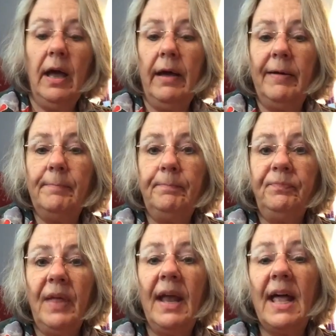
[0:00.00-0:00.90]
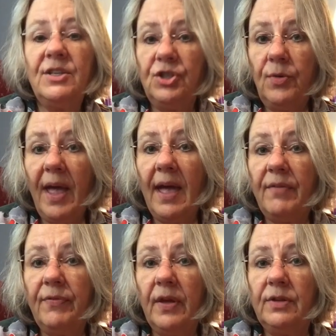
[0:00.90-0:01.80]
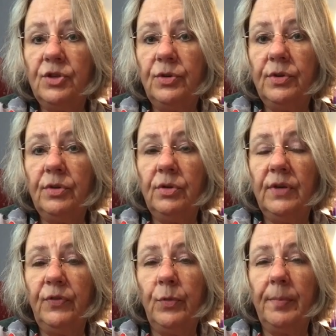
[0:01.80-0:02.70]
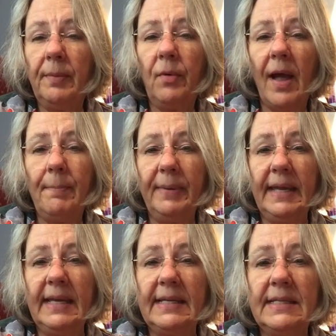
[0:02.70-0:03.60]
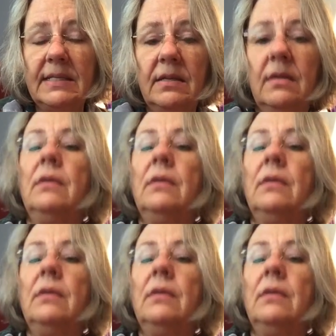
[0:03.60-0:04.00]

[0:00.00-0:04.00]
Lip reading: And I do have, if you remember, I beaded